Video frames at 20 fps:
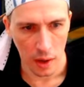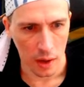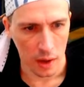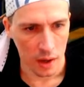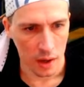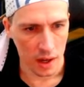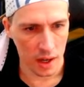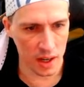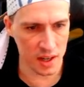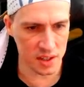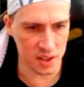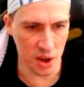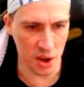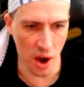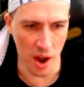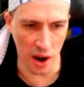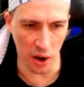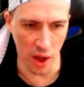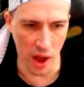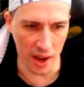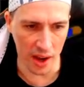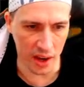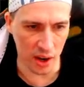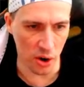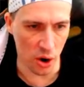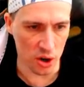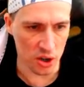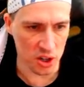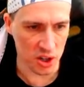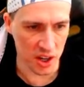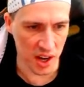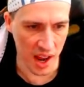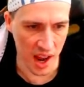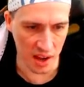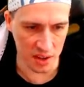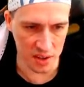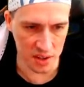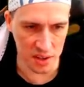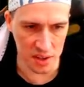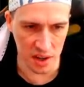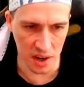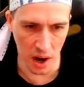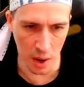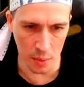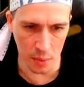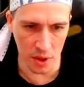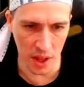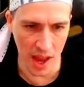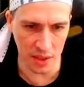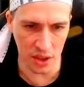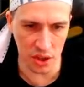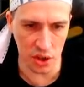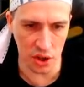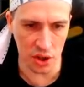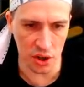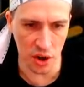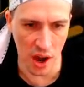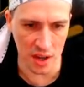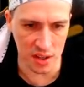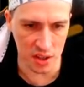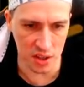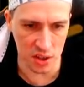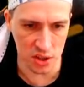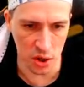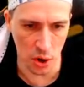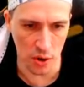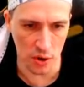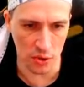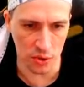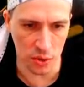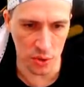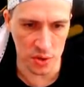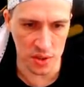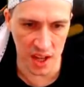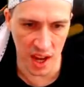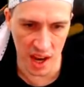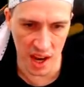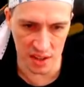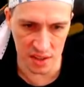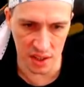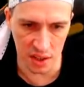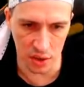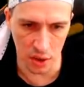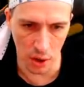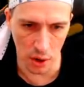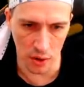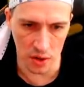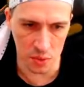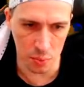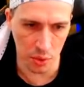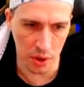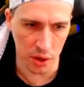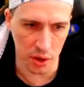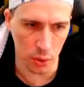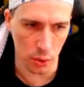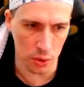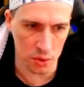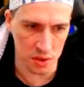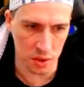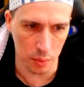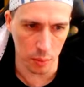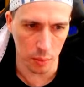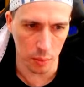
It is kind of like an auction house, isn't it? I'm glad that you guys are so enthusiastic, though. It's pretty awesome.